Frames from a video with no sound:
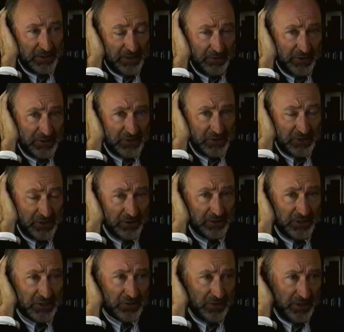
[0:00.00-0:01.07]
So there was
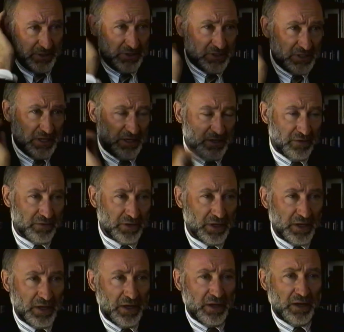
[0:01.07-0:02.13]
certainly strong incentive
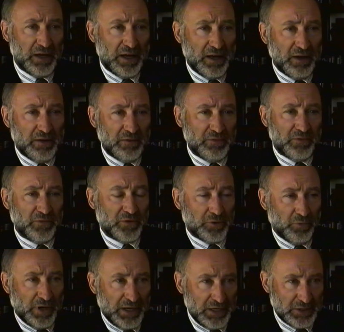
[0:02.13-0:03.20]
for
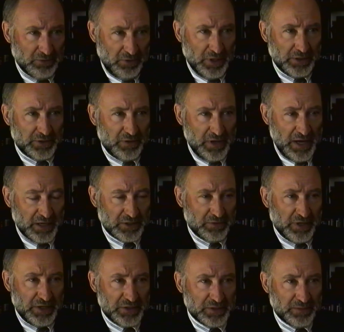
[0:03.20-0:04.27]
wanting to alter the
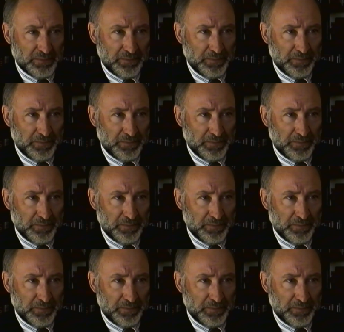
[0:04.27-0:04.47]
X-rays.